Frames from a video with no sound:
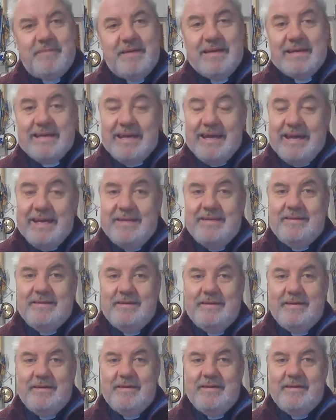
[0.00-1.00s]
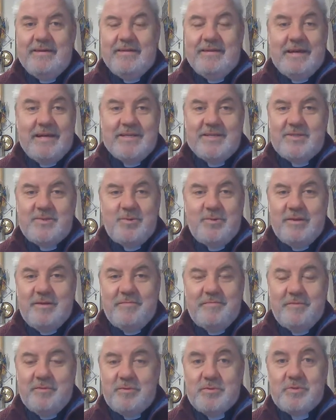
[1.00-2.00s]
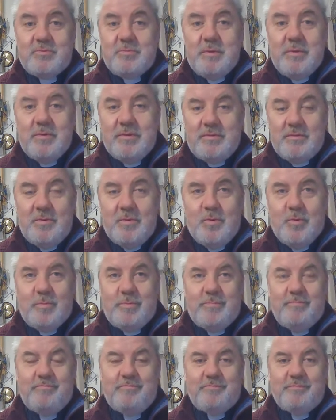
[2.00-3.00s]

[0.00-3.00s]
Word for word: again, that story fills me with hope